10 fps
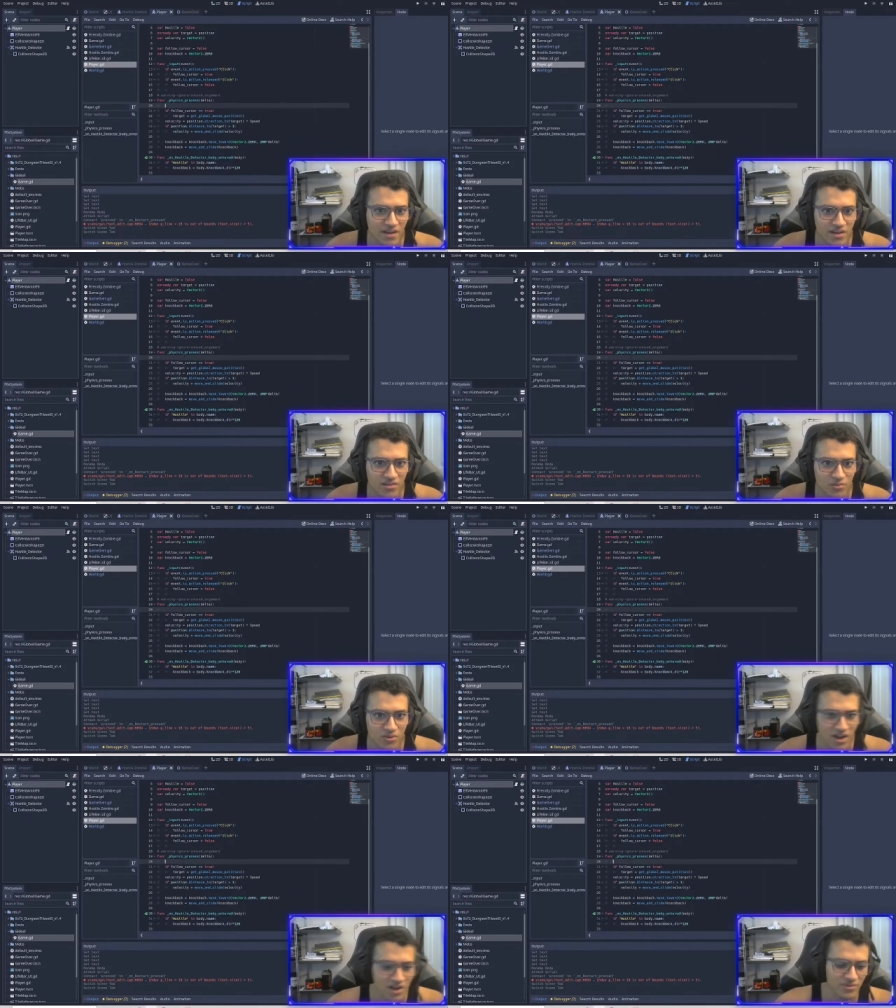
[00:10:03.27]
And
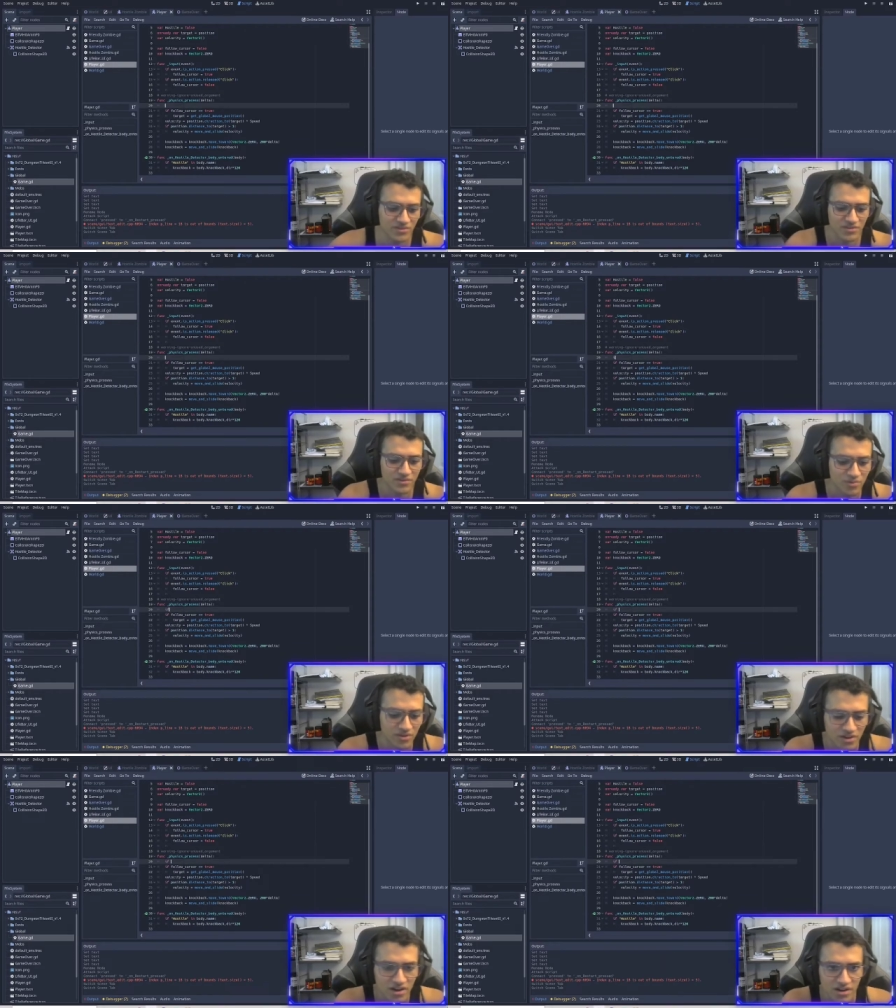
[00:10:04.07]
what happens if we
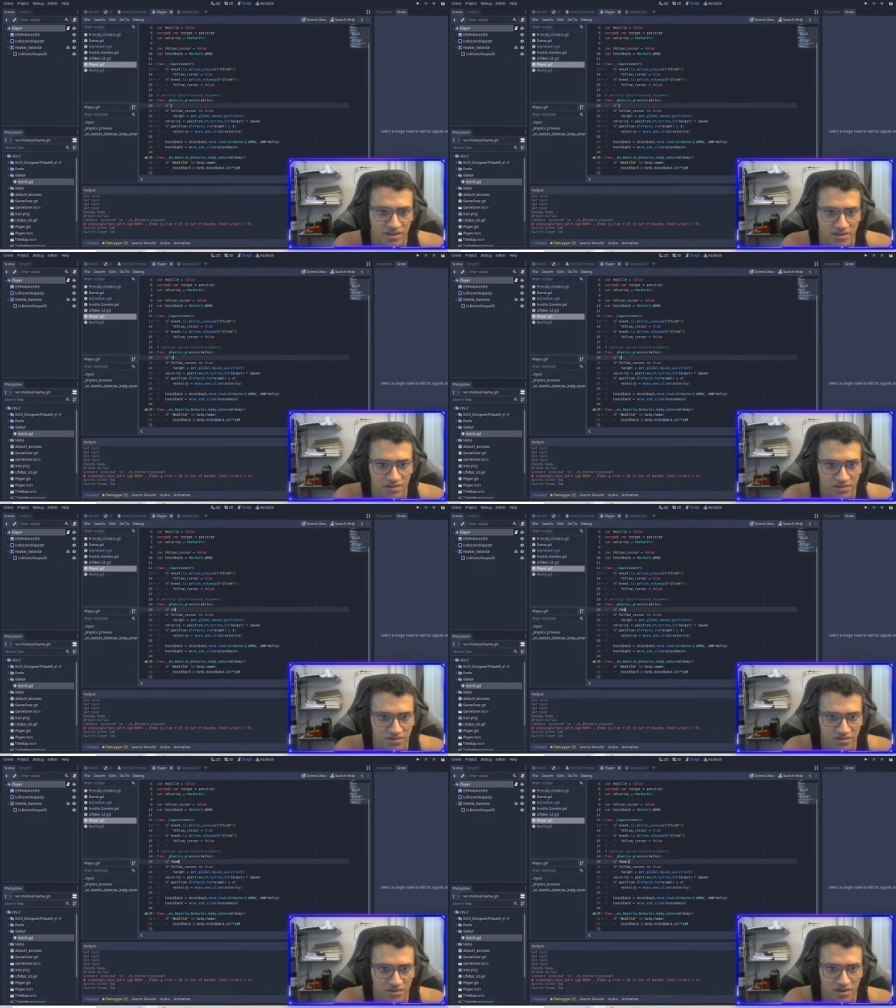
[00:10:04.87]
die
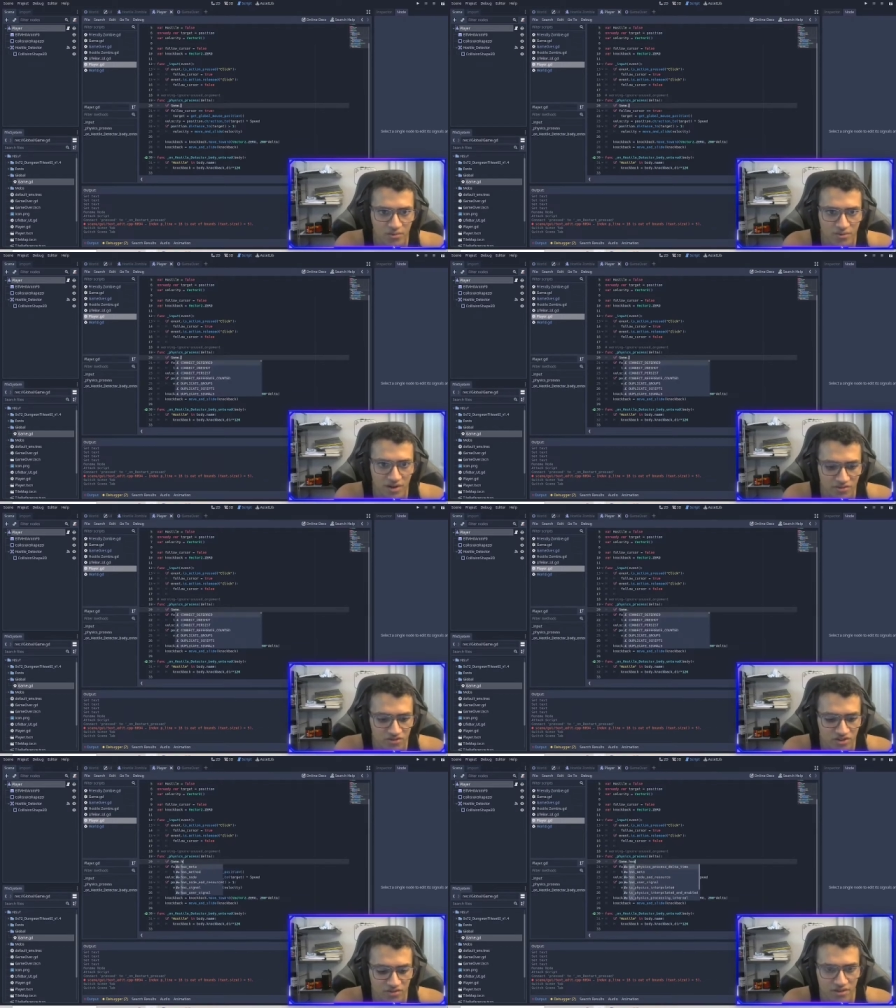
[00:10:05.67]
is, I'm going to have to
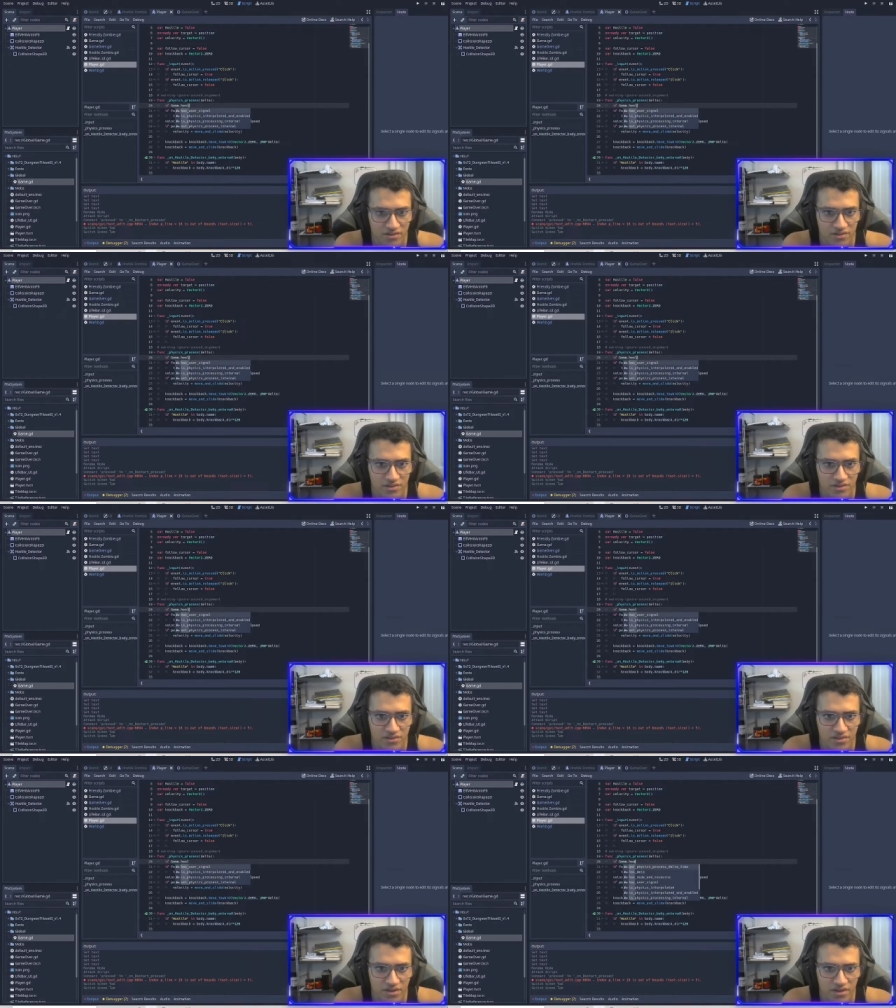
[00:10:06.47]
check for that first.